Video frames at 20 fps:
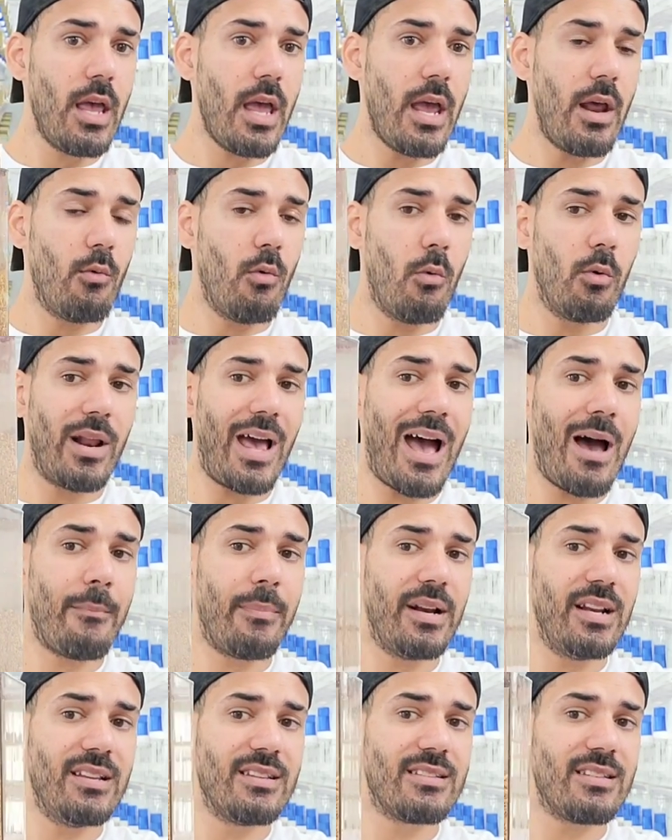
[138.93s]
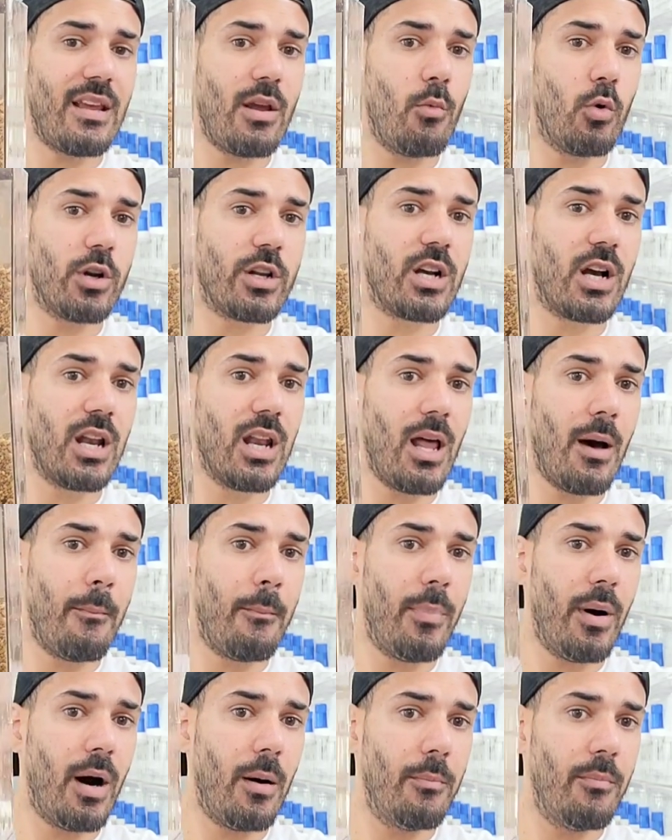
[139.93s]
And what would happen is it would
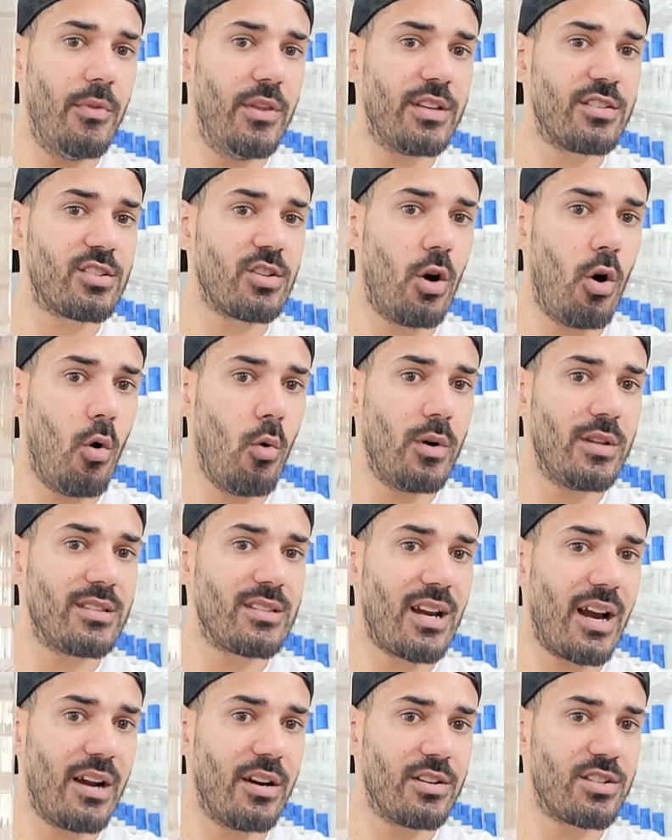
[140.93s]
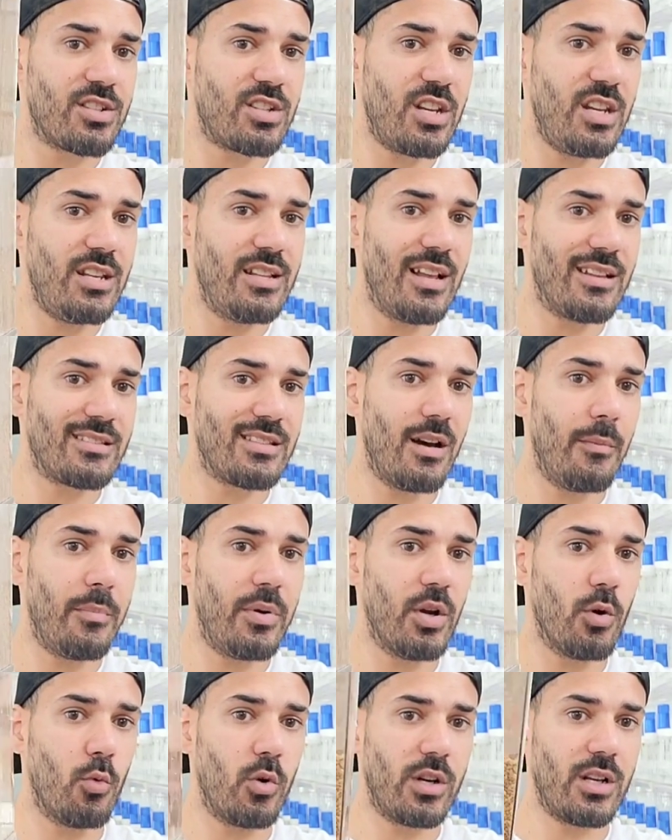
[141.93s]
clump up. This whole entire seed that's up
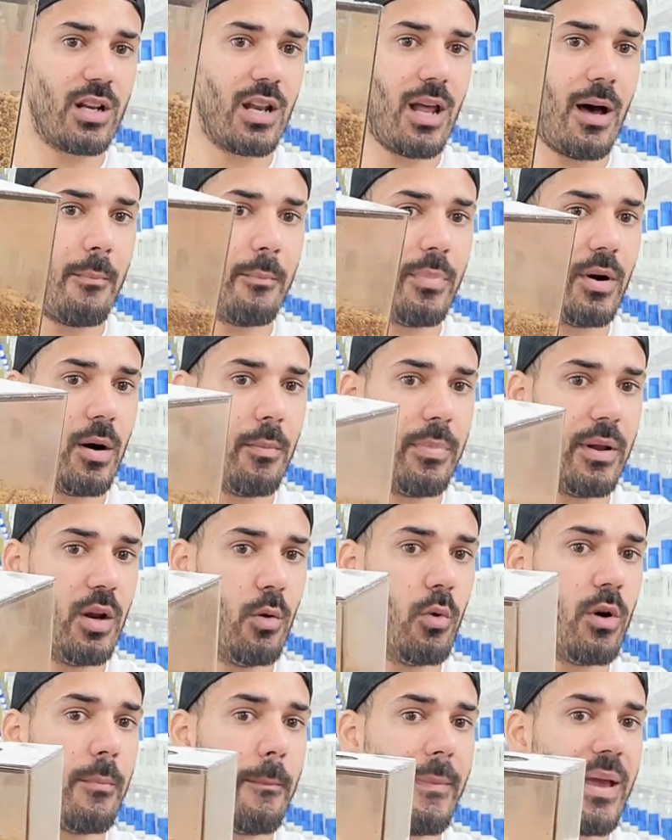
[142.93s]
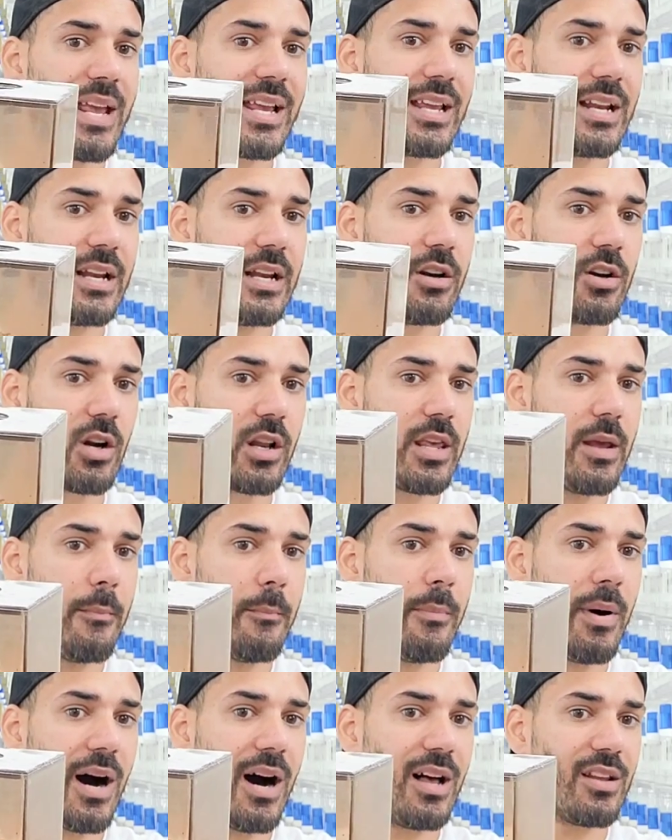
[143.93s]
here would clump up and it would make it nearly
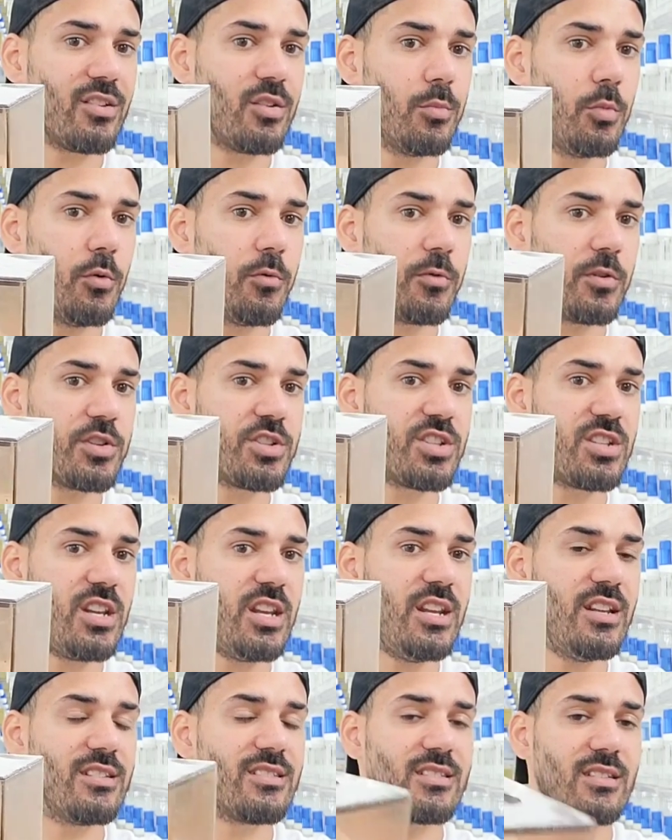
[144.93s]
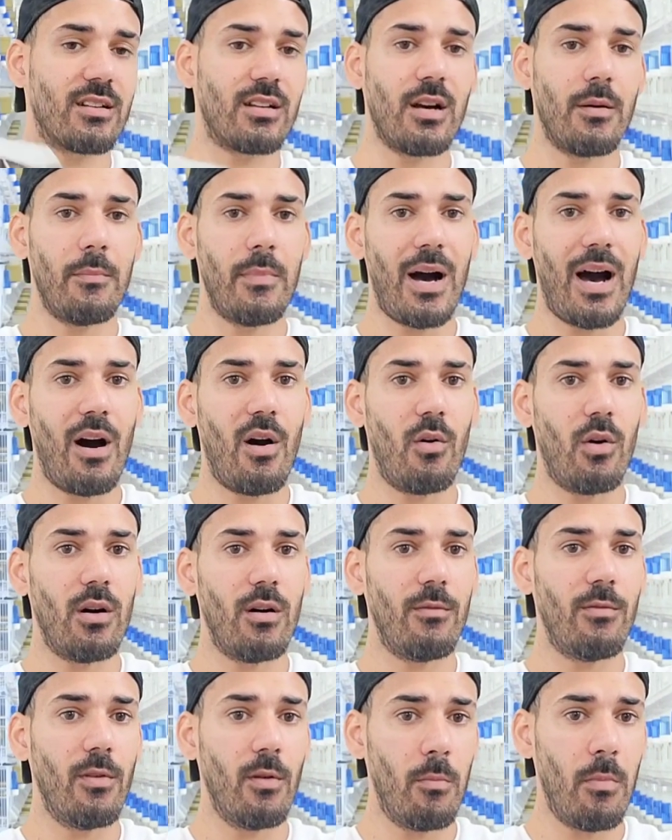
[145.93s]
impossible for seeds to come out
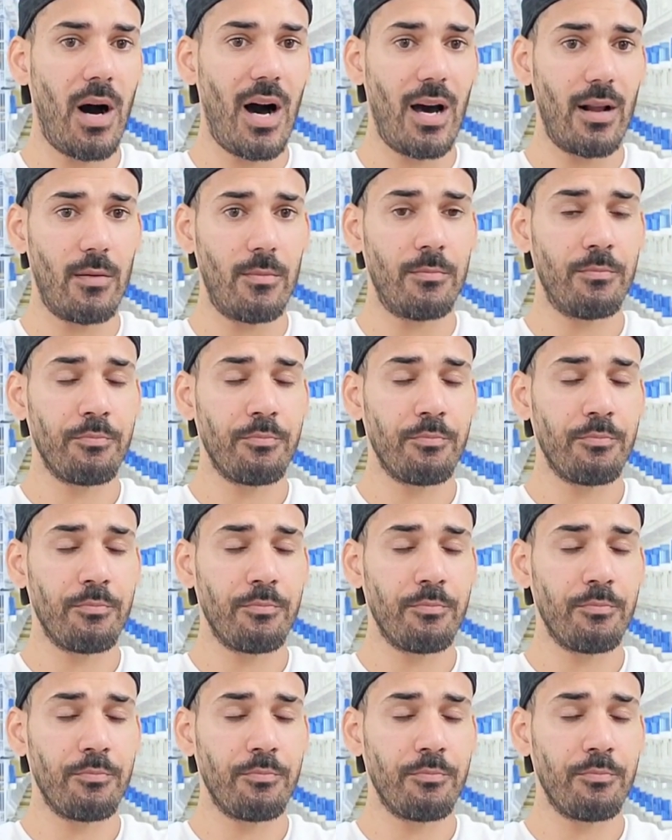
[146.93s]
of the bottom.